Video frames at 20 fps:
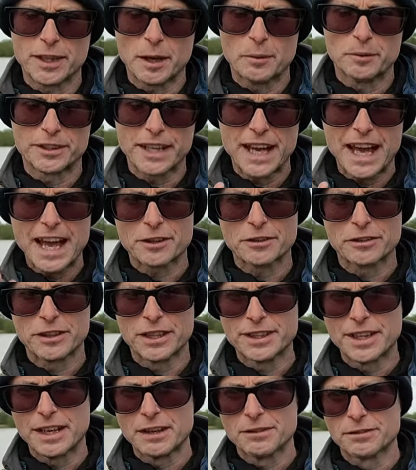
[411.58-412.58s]
that was
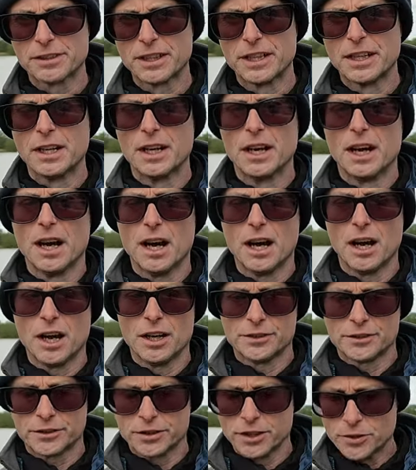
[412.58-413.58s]
accurate enough
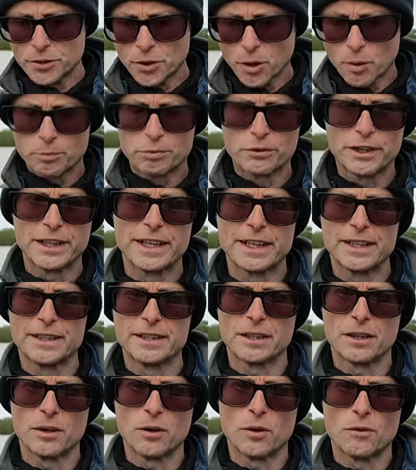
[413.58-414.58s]
to not bring
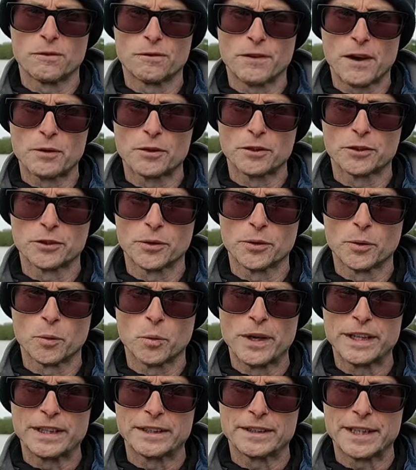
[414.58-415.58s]
in or focus on the
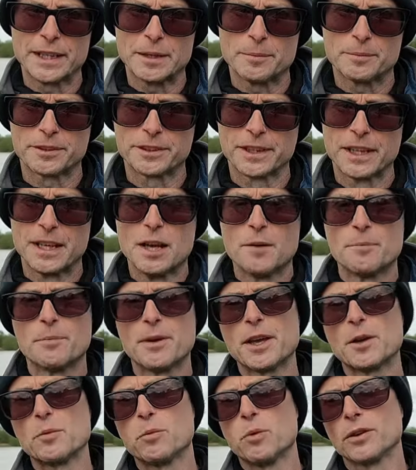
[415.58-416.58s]
wingtips,
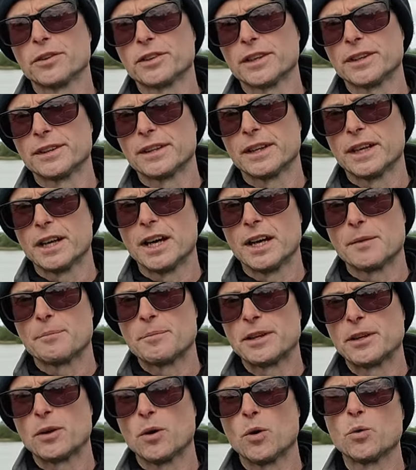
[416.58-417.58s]
but it wasn't.
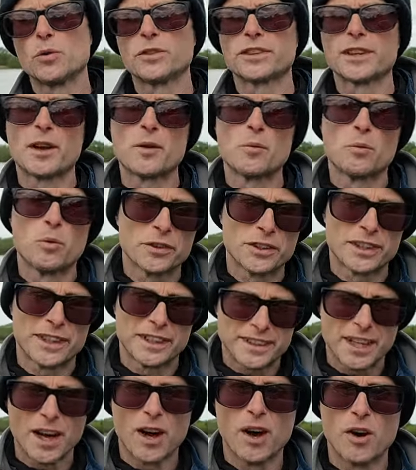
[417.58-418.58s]
But it wasn't
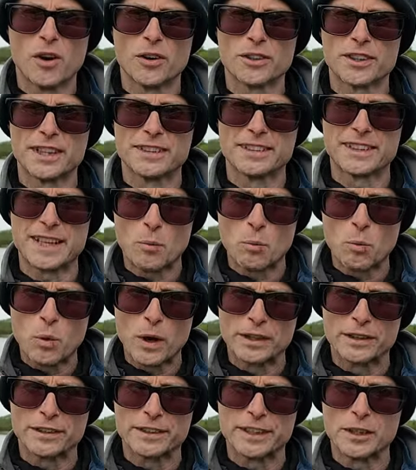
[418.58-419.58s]
as hard as getting
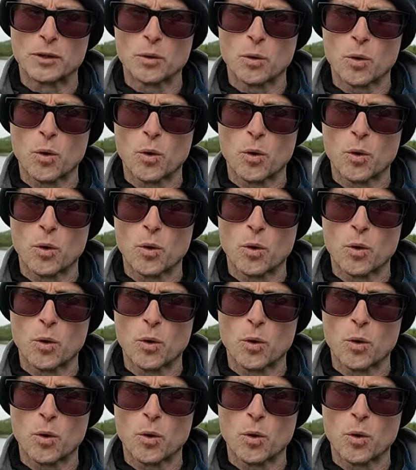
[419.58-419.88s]
one single